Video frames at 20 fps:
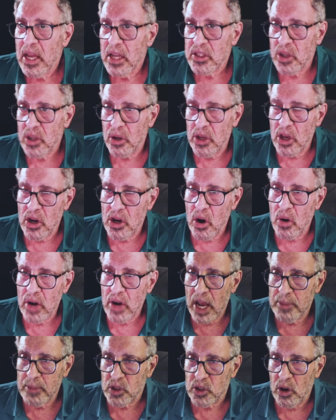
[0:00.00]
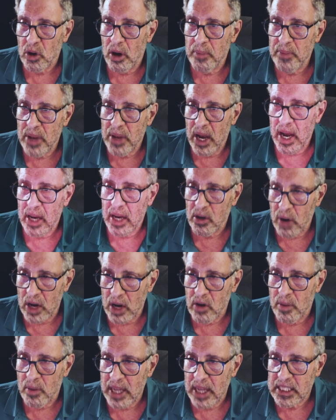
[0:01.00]
so you don't absorb uh,
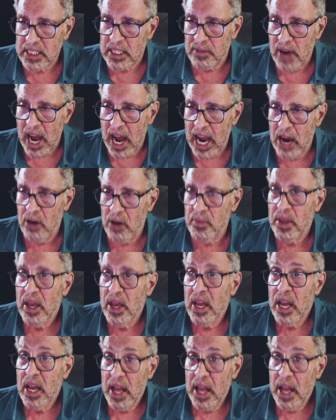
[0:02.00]
greater amounts of iron